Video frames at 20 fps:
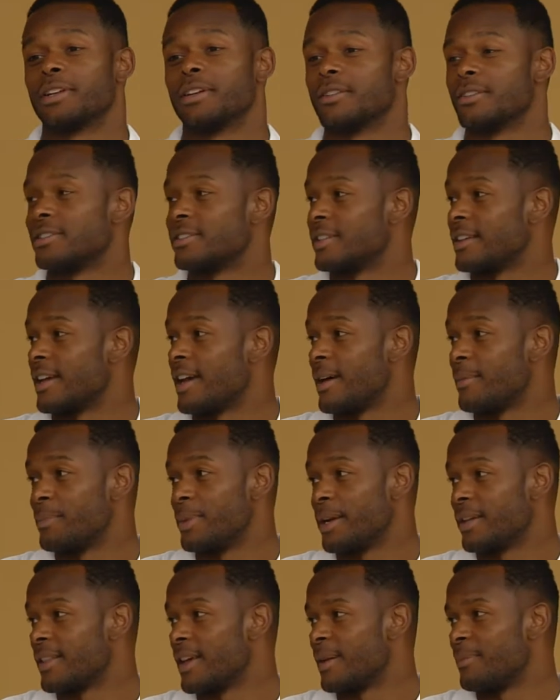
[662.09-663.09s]
don't understand how
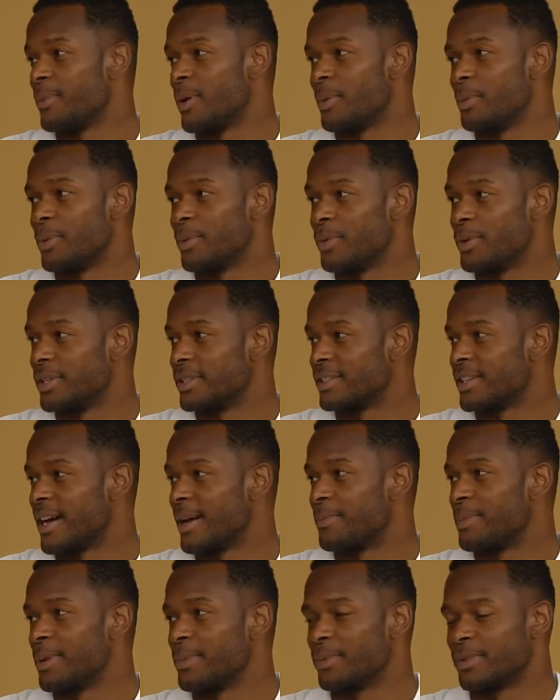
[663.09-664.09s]
big that moment was. A lot
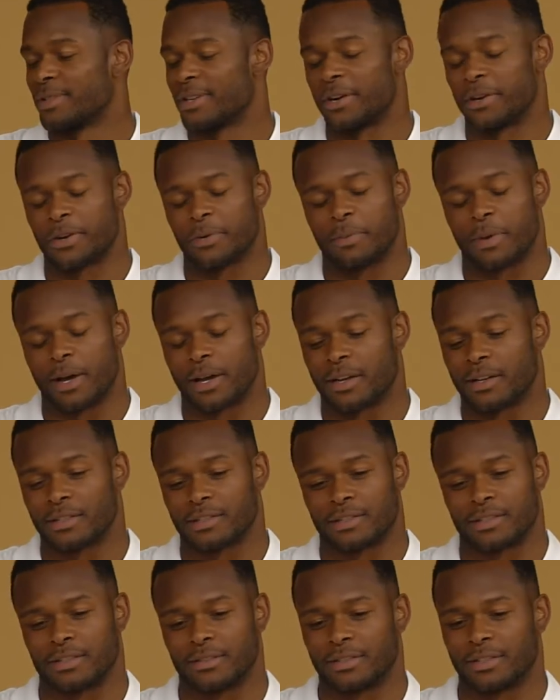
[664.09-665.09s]
of people talk about it
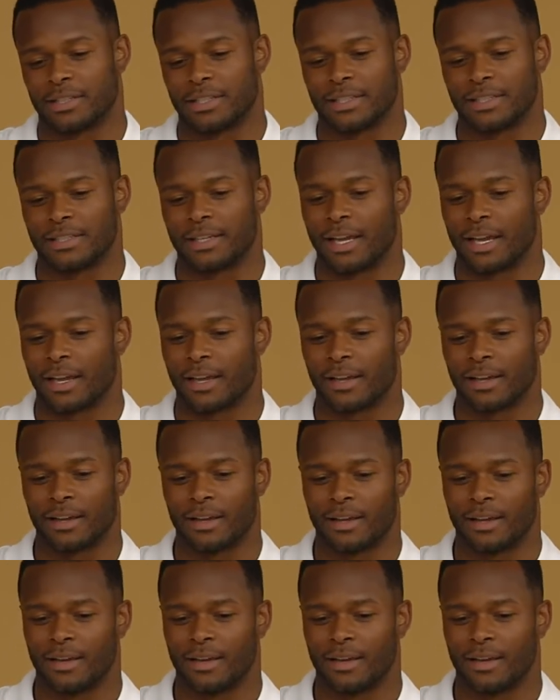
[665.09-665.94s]
still to this day.